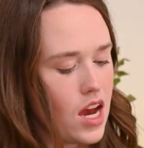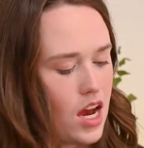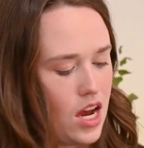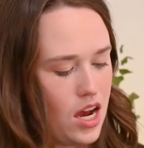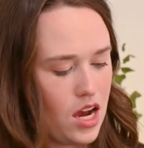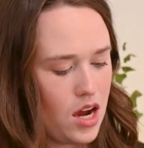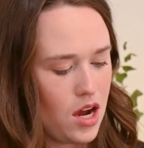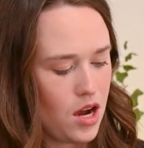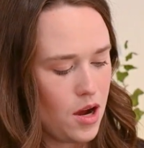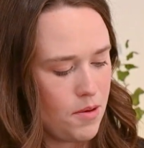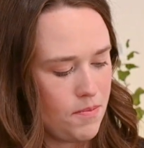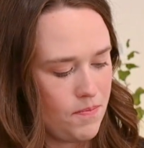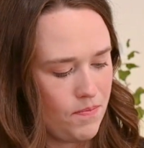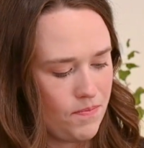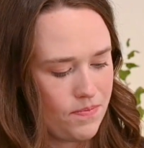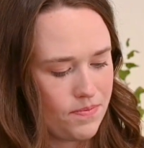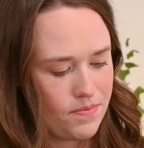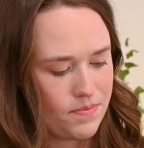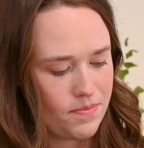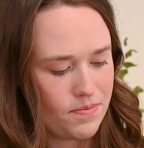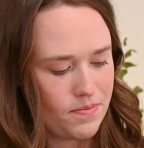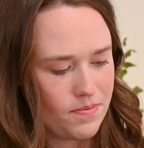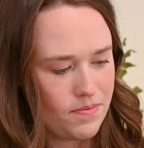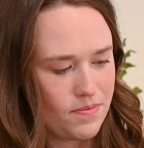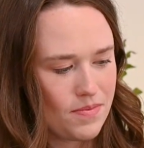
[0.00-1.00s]

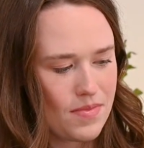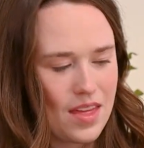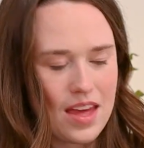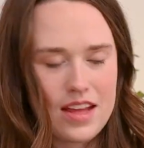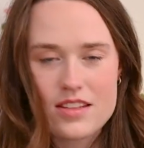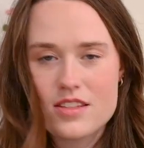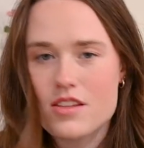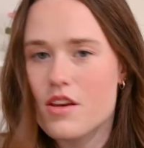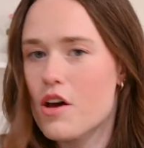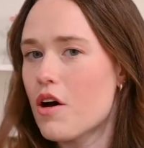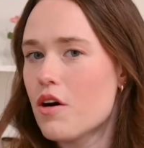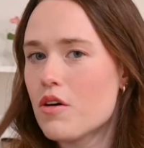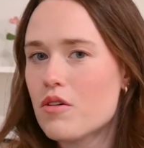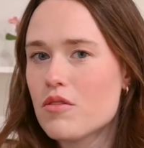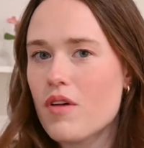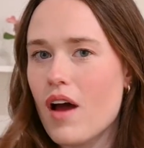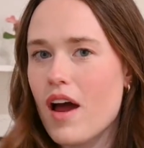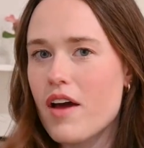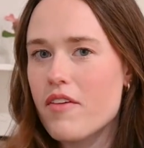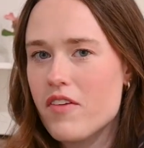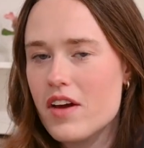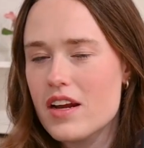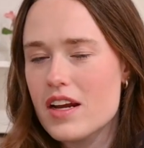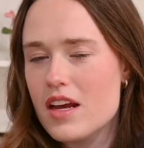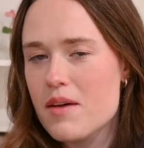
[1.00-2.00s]
And so
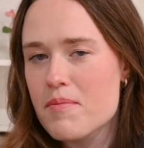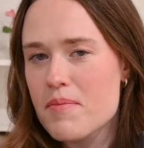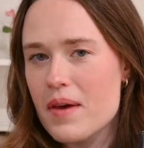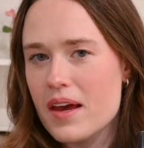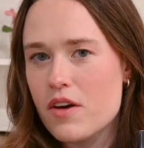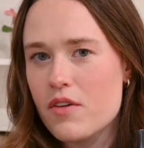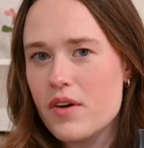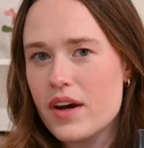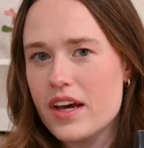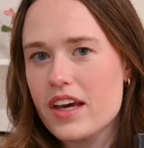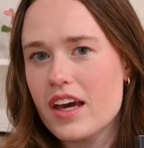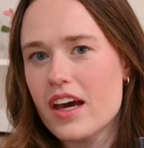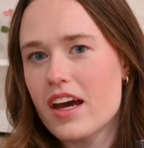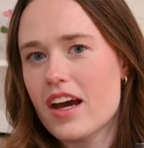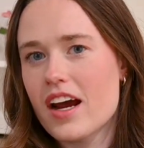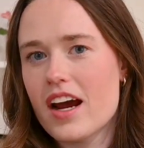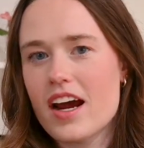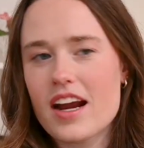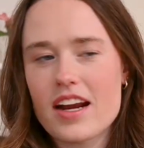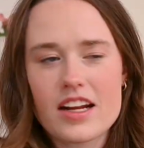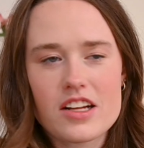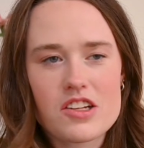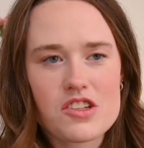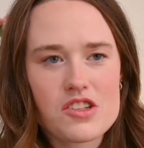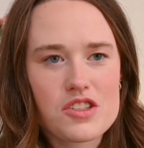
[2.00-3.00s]
I read it a bit quicker,
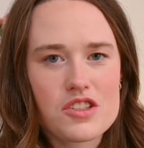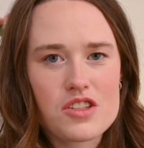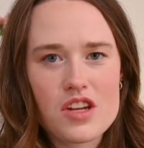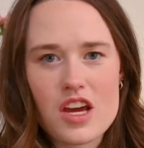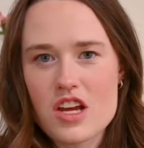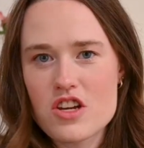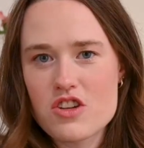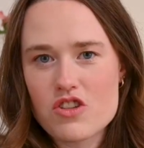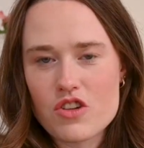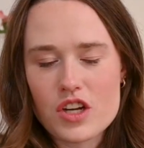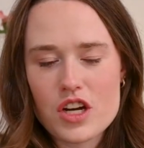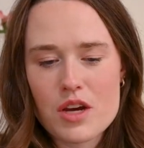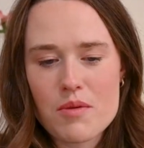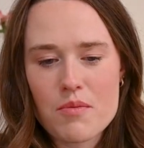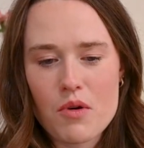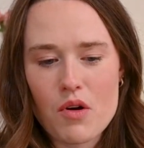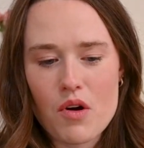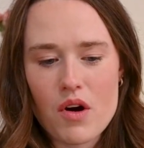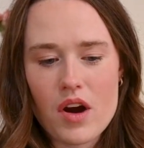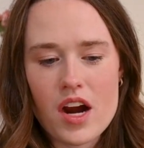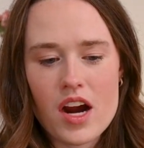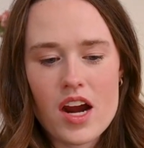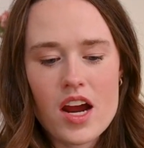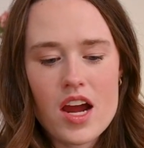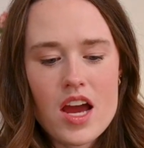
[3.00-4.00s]
and I just enjoyed it
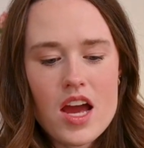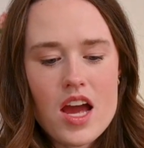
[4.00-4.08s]
more.